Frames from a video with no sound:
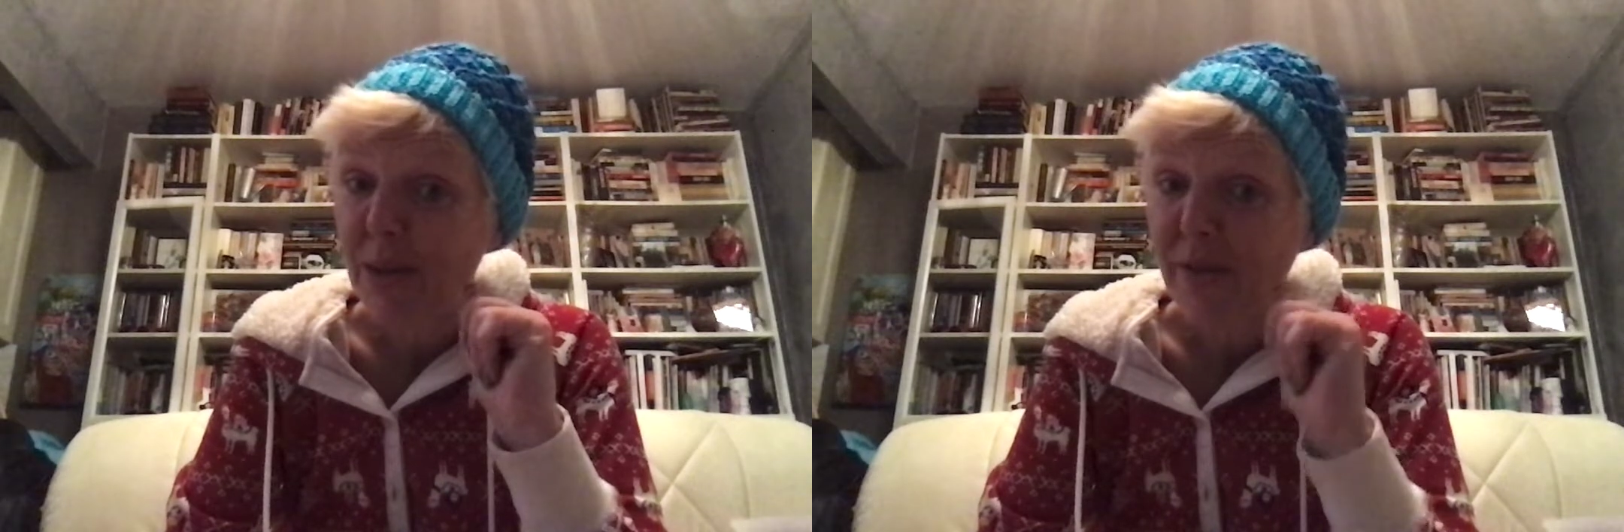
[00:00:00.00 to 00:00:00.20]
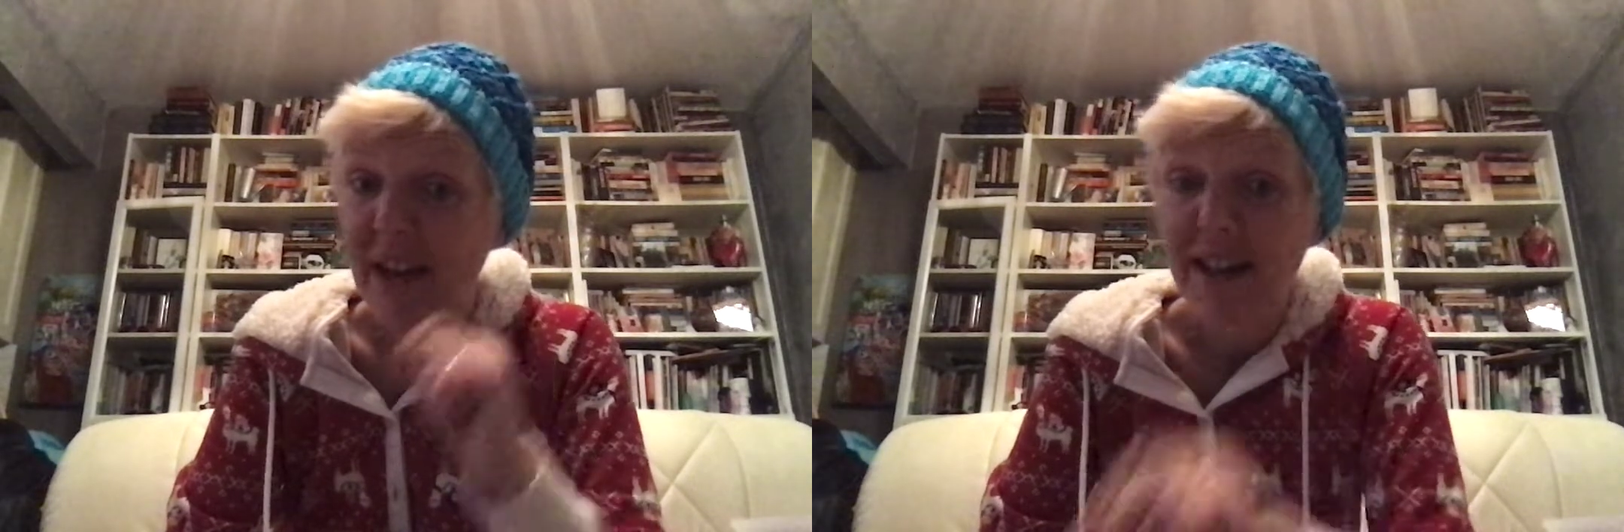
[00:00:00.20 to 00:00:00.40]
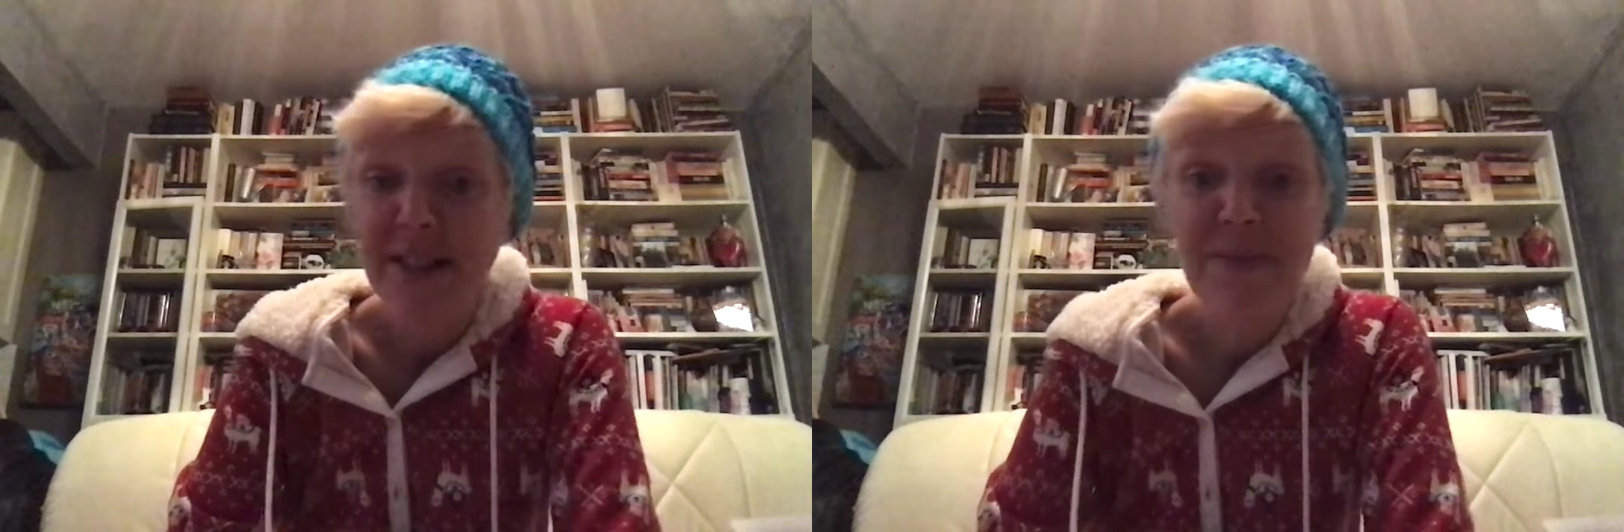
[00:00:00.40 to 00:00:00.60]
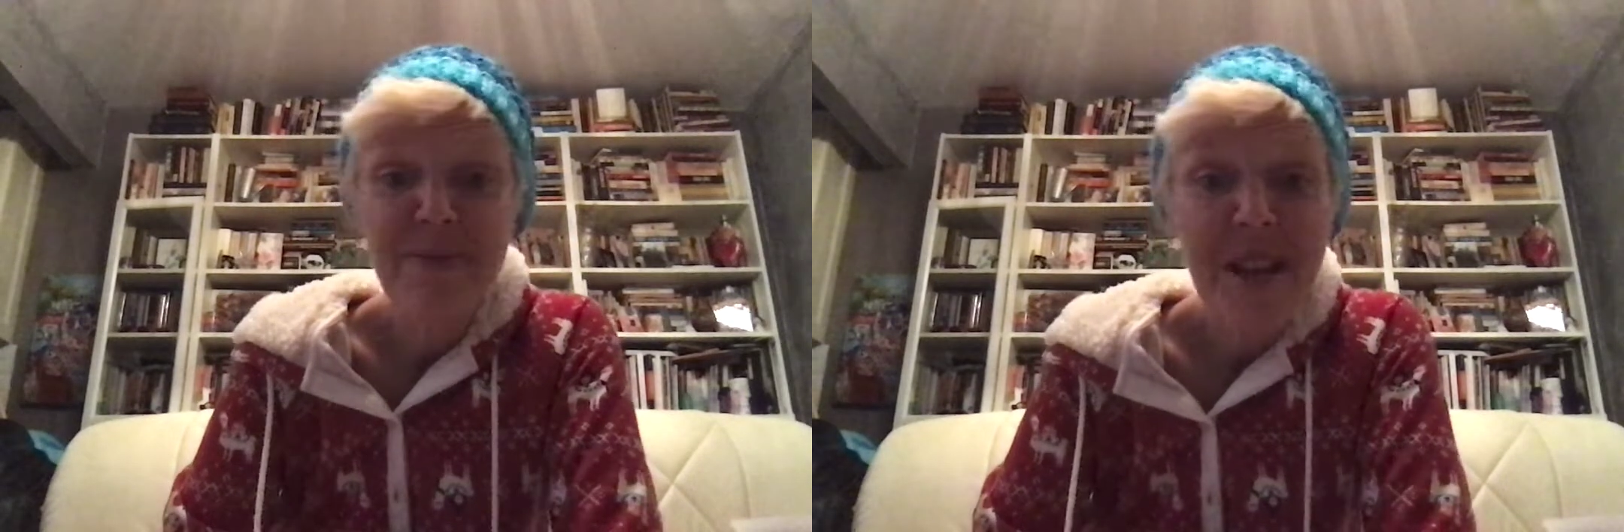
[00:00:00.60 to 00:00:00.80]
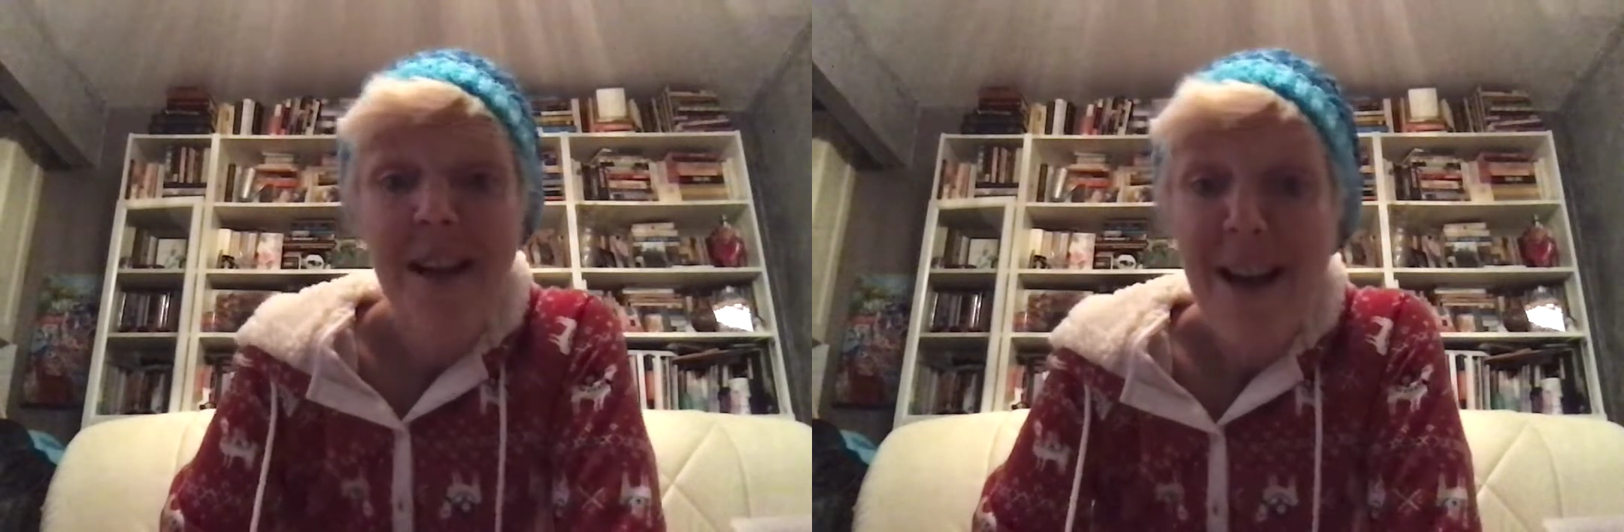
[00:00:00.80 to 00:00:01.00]
effect.
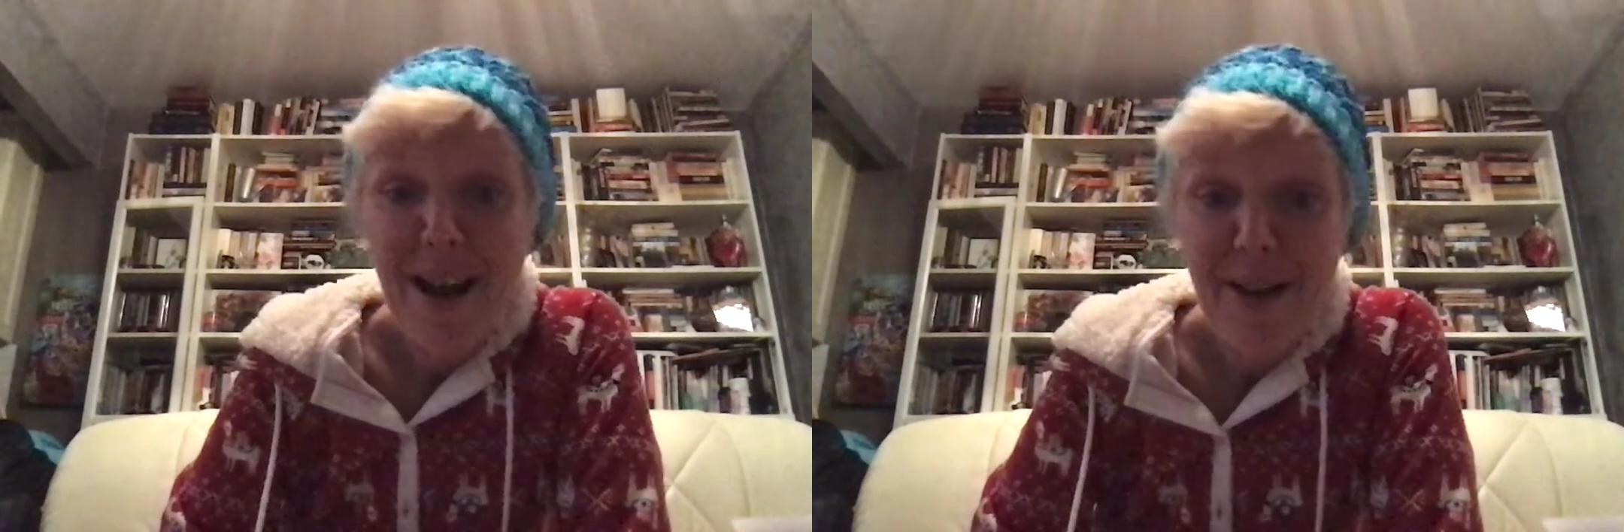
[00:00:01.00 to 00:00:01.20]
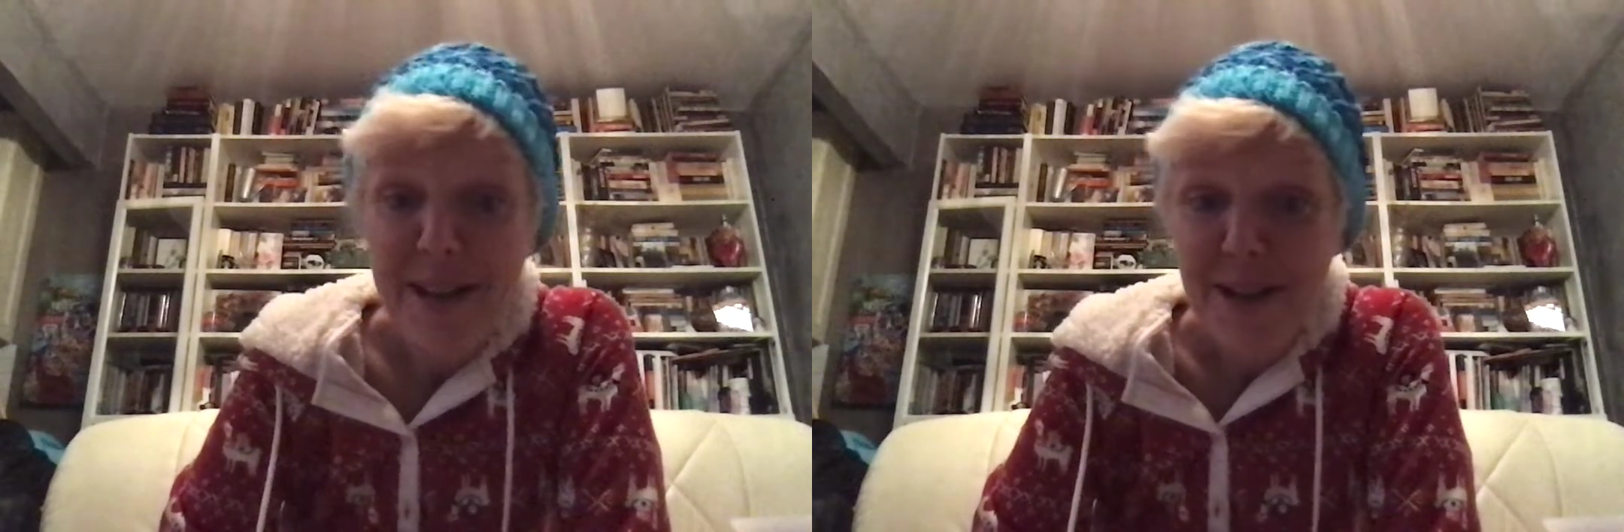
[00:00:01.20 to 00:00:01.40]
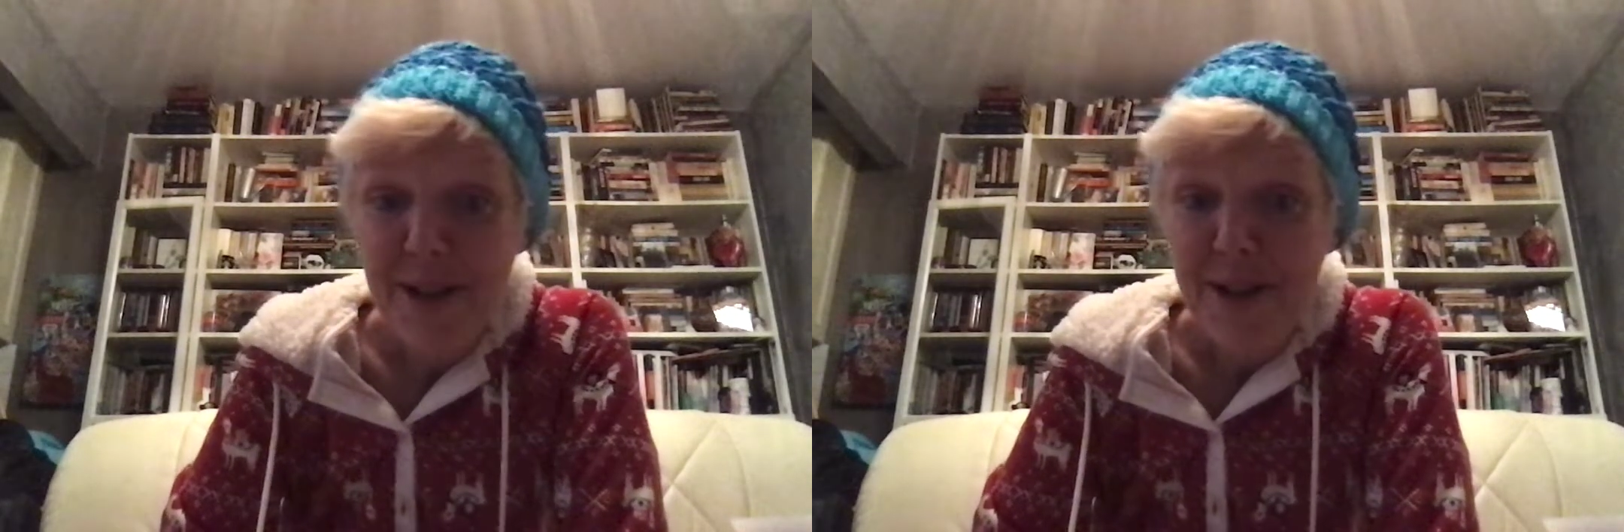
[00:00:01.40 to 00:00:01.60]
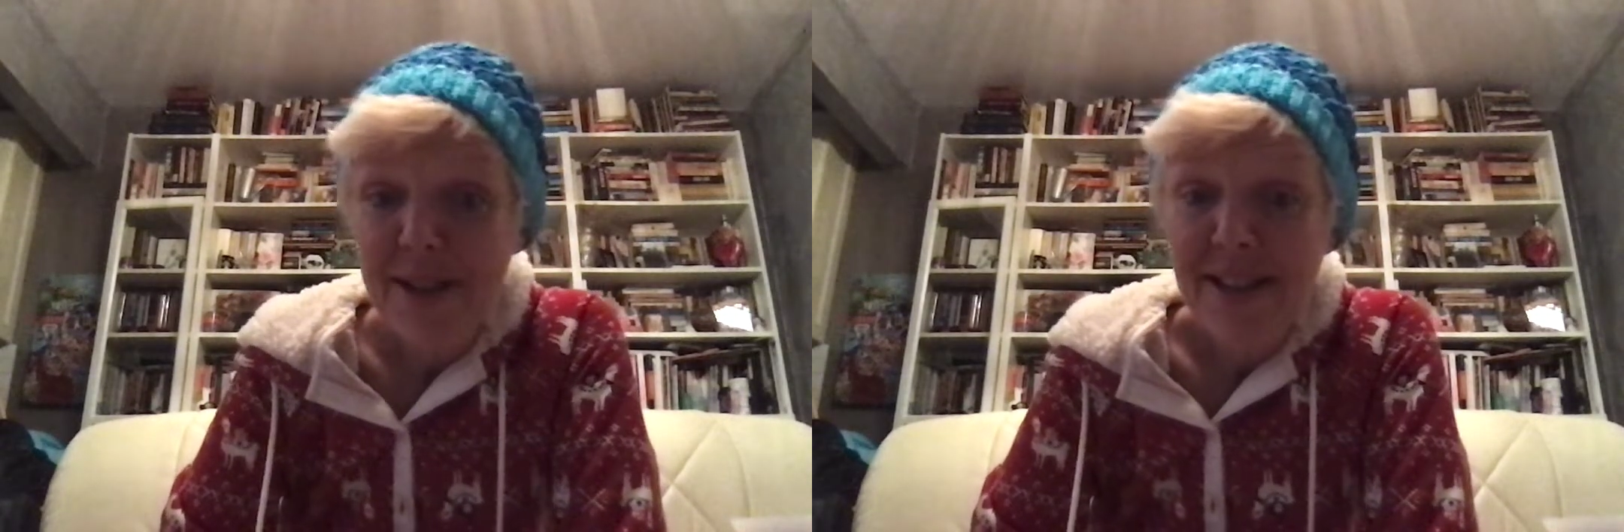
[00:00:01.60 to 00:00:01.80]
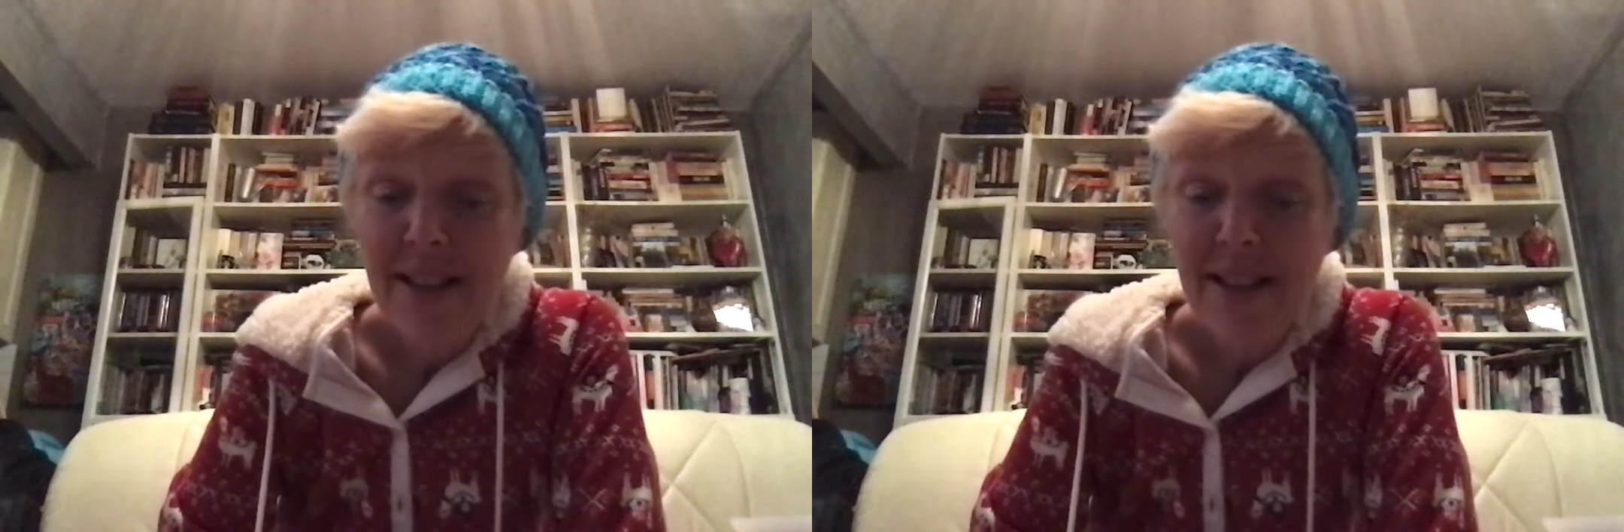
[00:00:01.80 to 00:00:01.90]
All right, y'all.